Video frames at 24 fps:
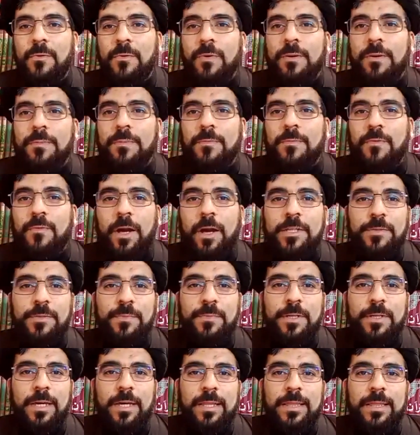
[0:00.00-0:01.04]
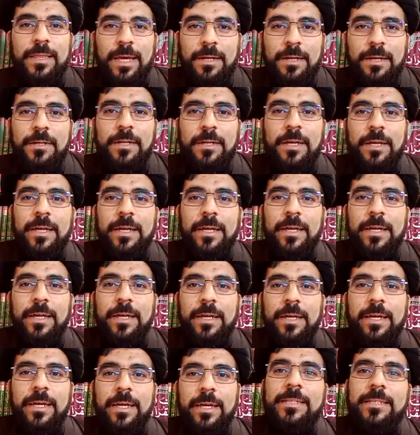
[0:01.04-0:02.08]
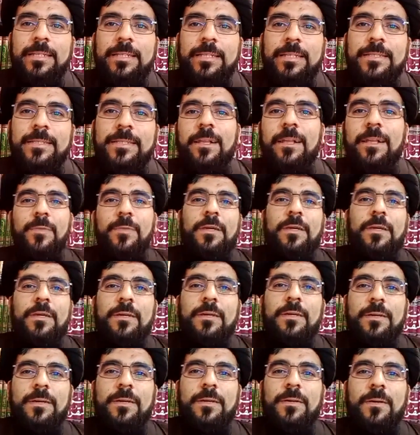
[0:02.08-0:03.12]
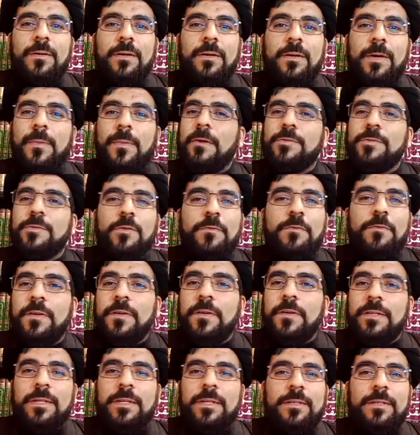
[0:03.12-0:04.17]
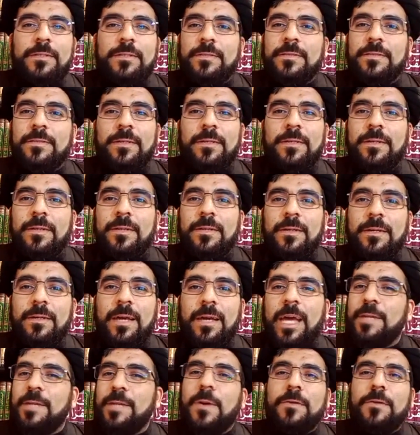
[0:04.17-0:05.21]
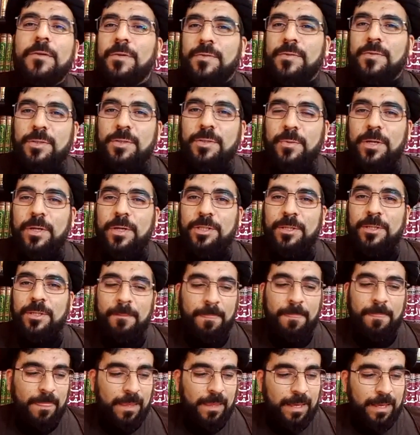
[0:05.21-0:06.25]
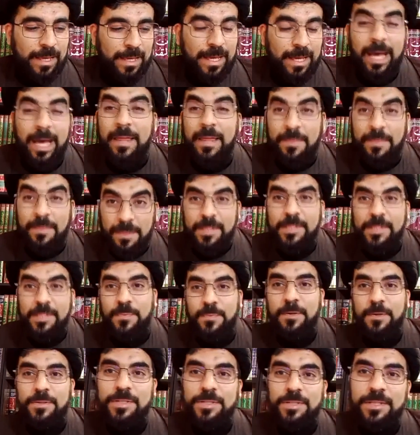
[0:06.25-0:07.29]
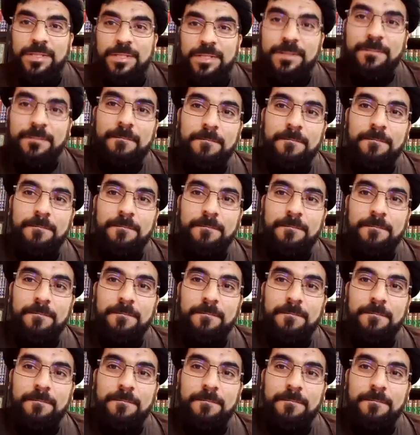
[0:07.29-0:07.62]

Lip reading: write me a letter and tell me about your feelings and about your situation. And this person